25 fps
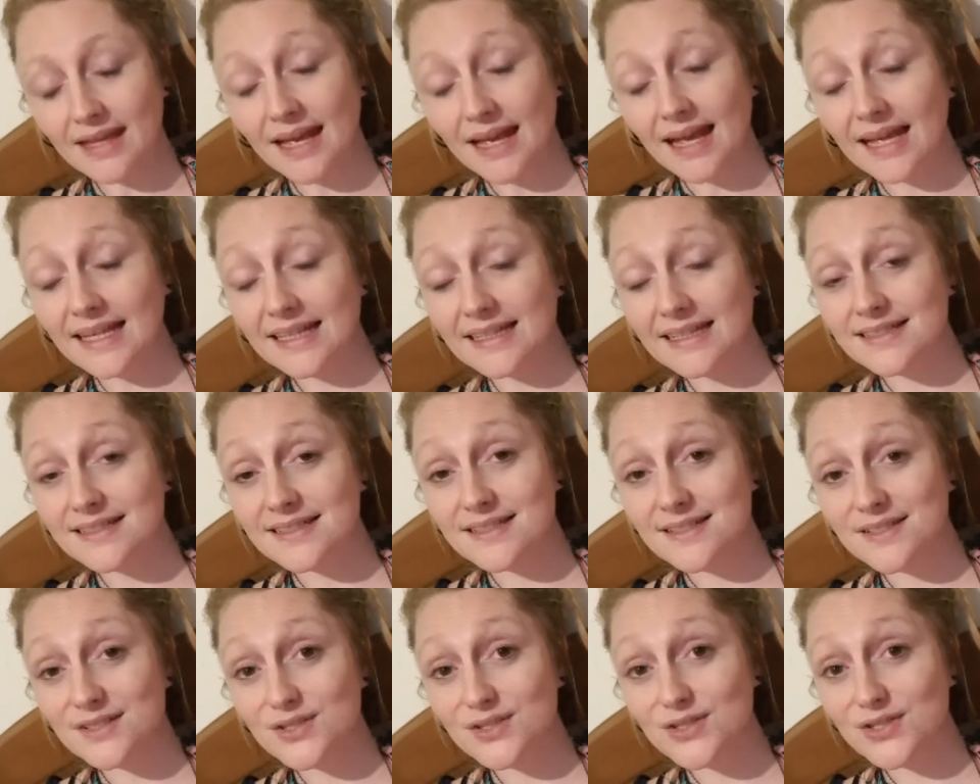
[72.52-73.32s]

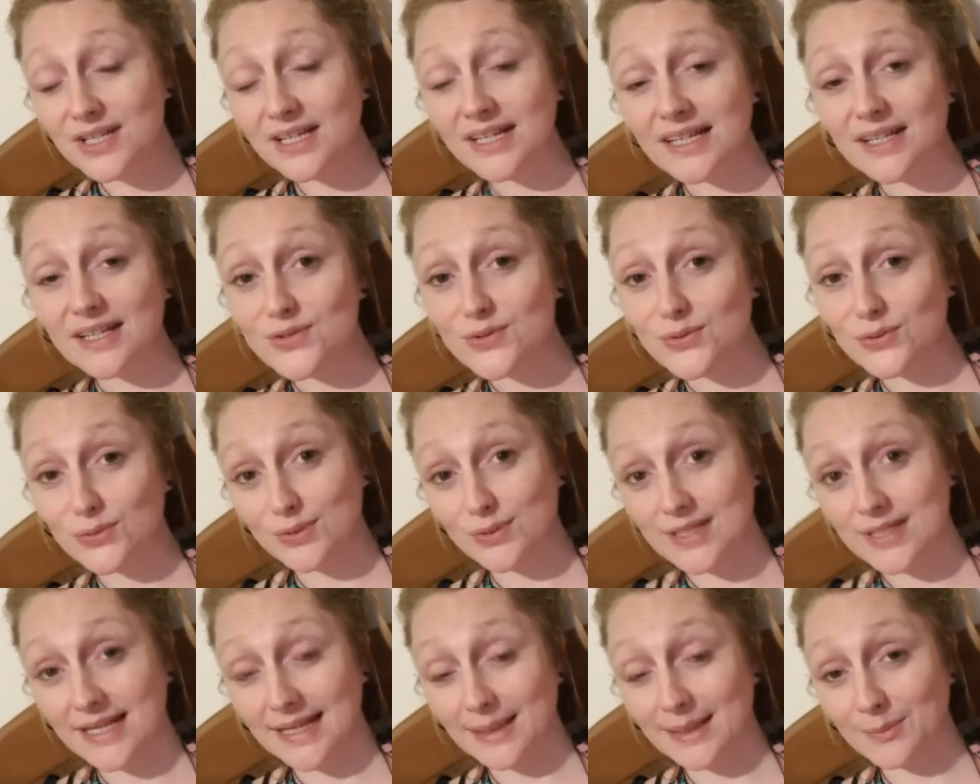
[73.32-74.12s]
And she adored
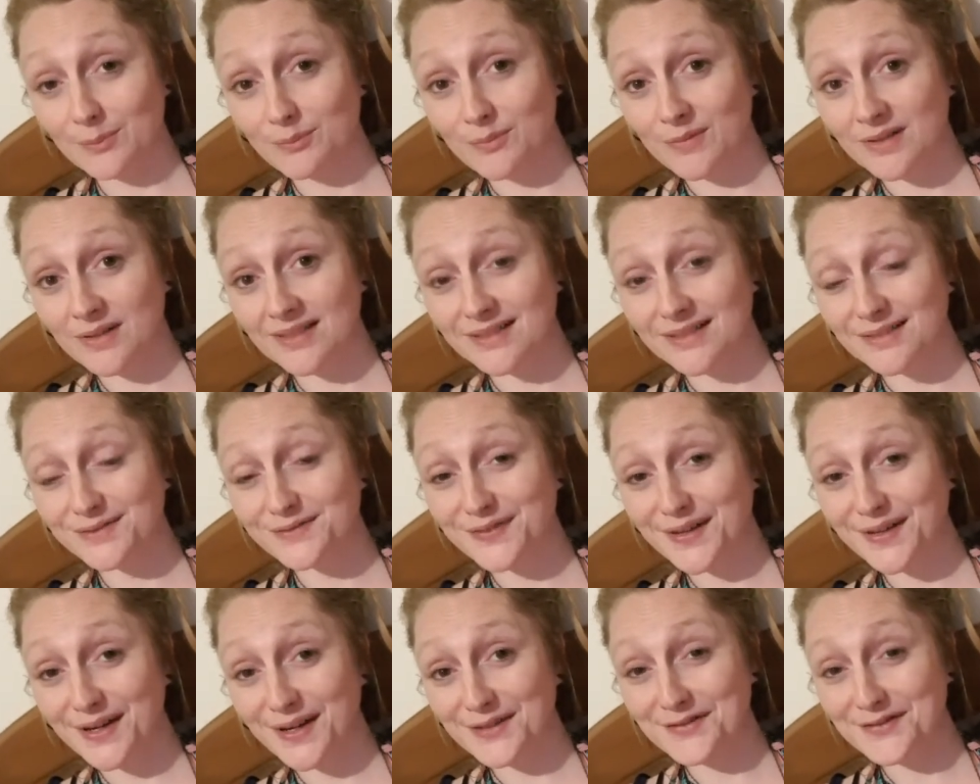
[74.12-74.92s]
him
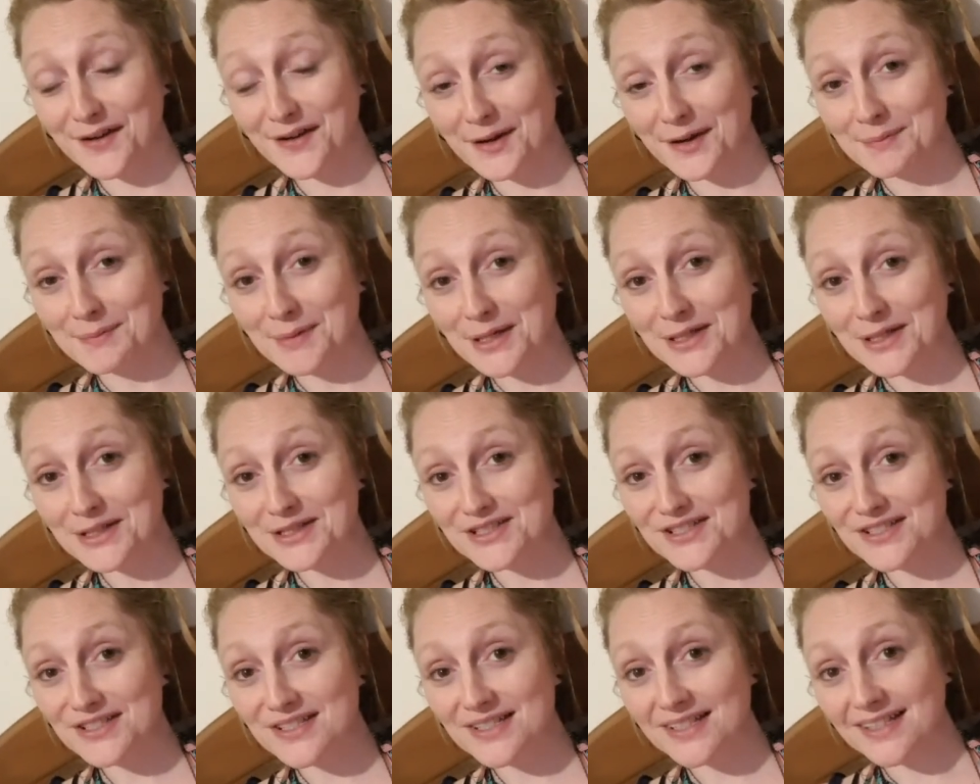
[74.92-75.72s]
very, very
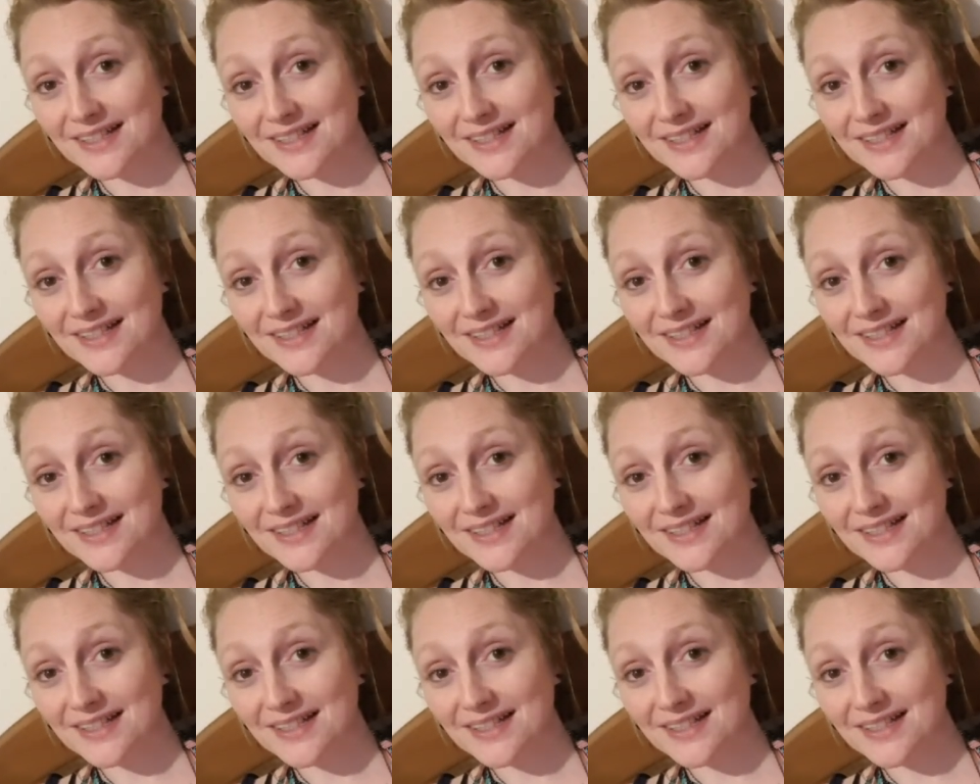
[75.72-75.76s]
much,